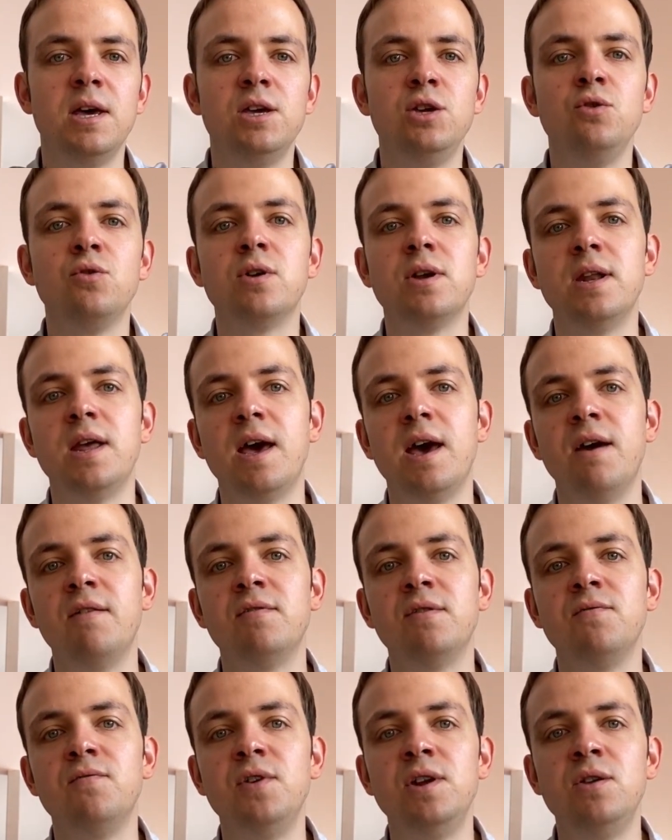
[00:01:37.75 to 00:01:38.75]
you can have
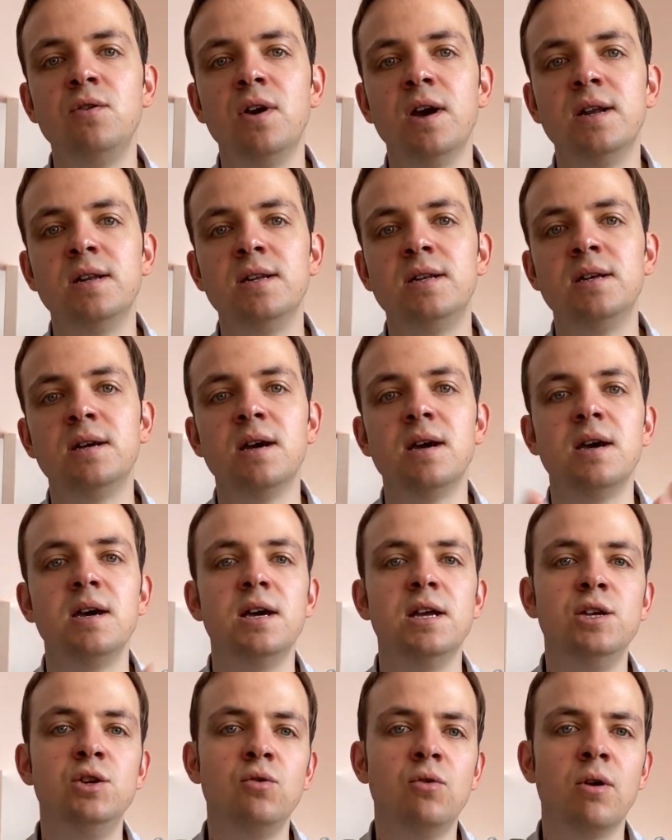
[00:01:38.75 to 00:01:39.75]
a video editor
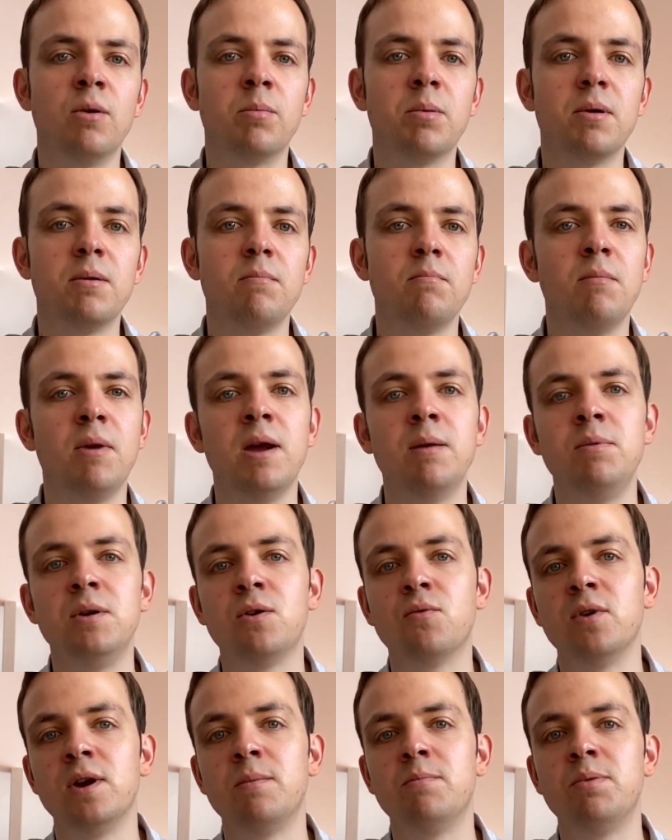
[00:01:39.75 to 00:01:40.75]
in Europe, maybe
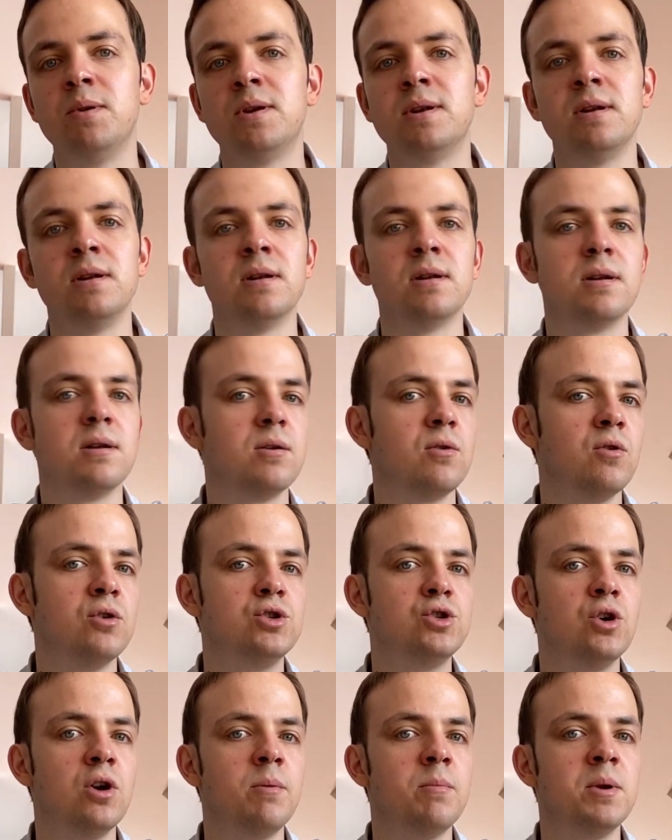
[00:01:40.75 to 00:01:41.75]
Great Britain or
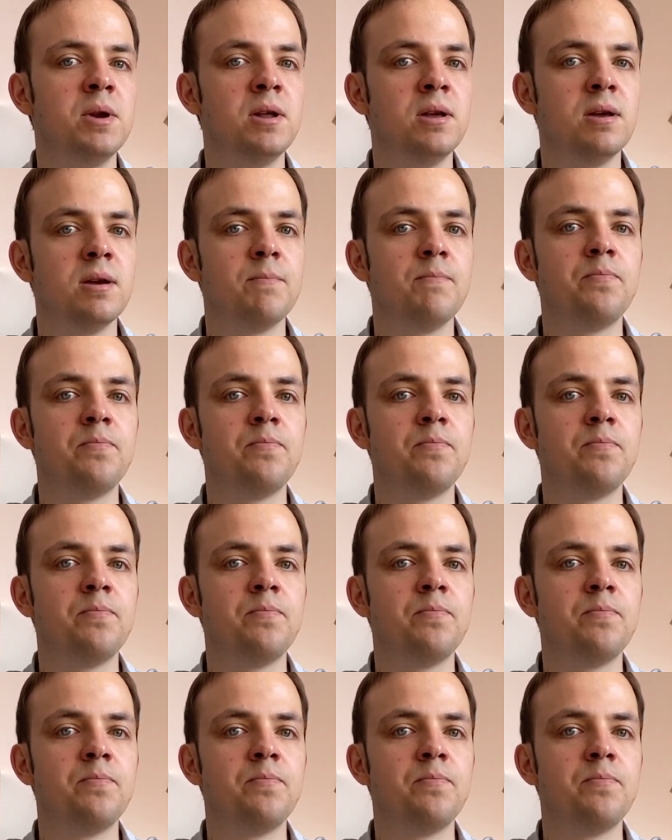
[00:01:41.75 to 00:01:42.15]
Germany,